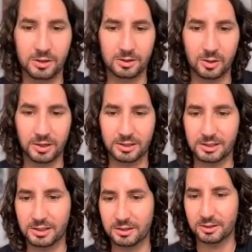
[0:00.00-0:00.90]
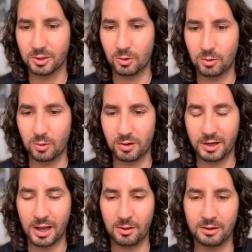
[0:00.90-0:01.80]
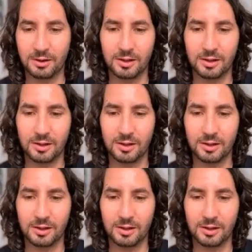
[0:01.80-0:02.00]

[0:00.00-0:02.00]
So I can see total word count.